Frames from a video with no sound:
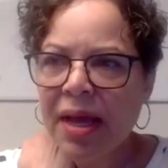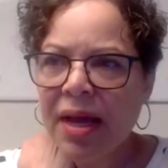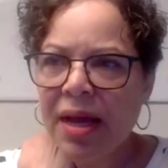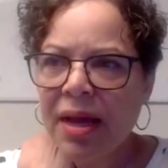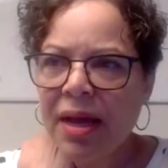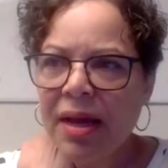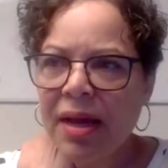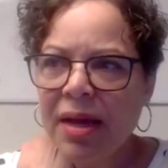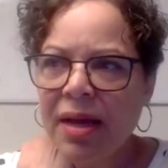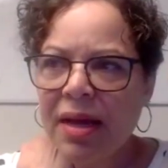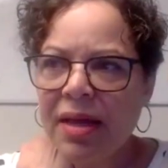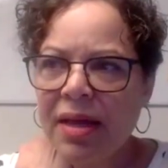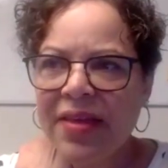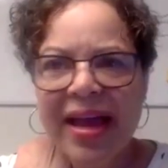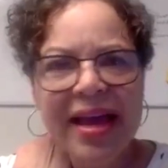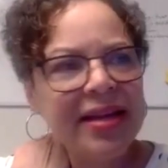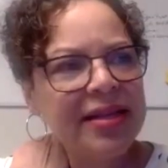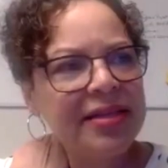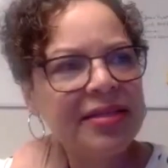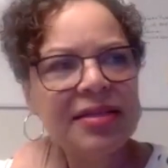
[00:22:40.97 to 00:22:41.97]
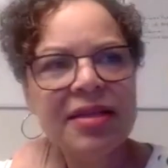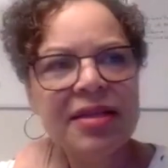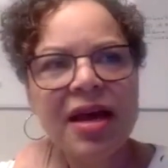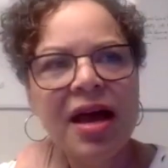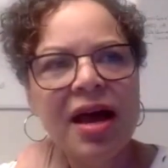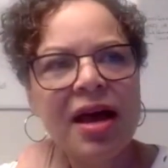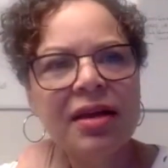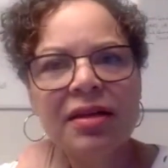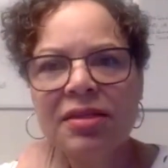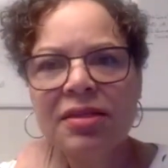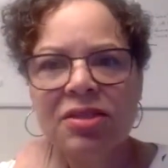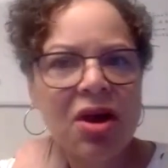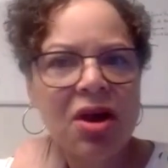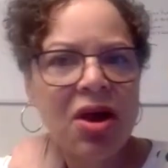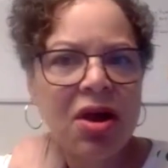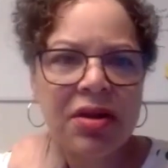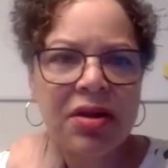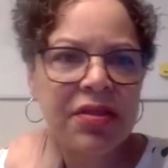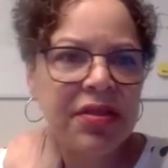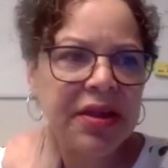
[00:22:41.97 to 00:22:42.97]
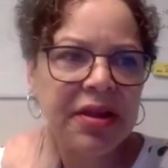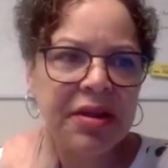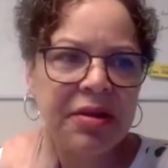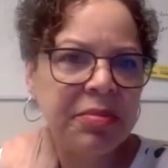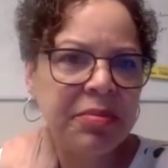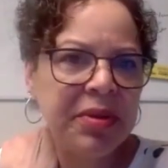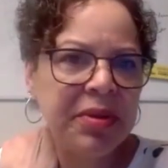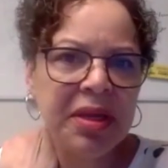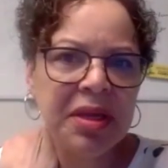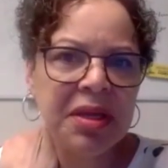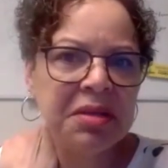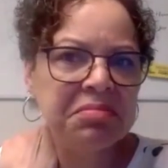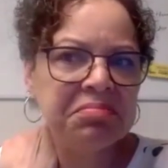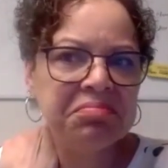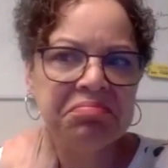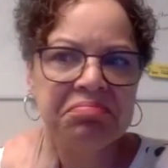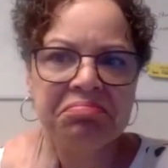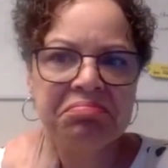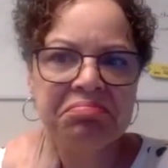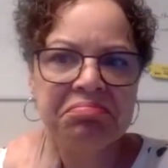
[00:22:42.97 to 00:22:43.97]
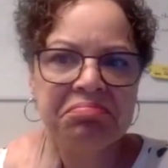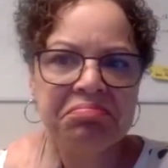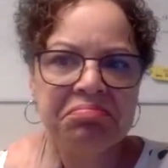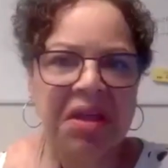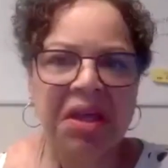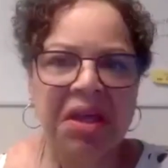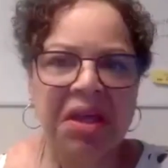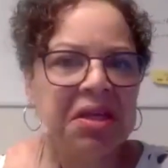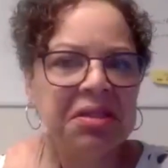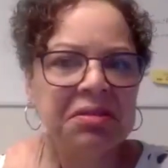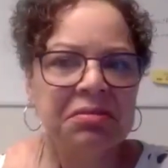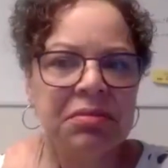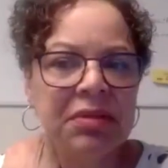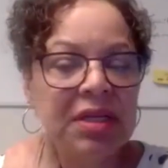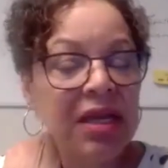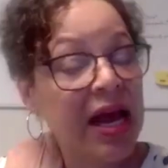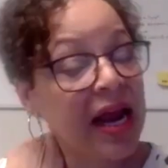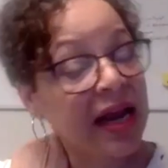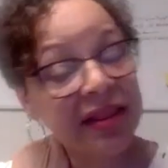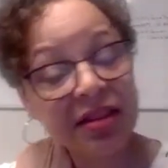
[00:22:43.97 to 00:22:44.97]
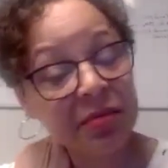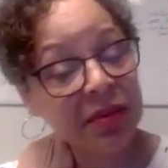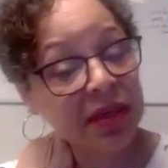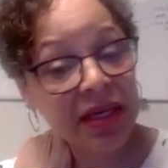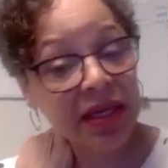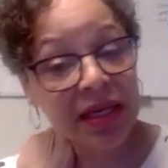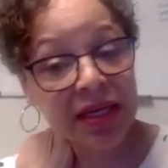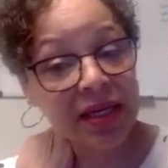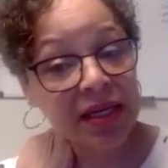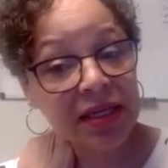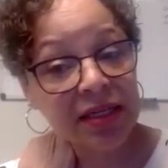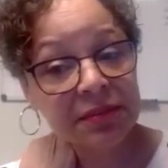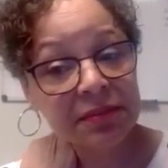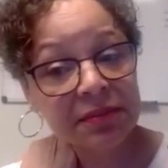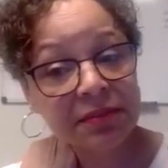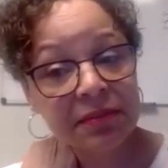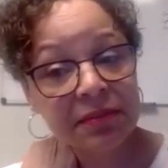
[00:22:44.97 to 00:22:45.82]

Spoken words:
that is not a talk therapy thing, not in the beginning.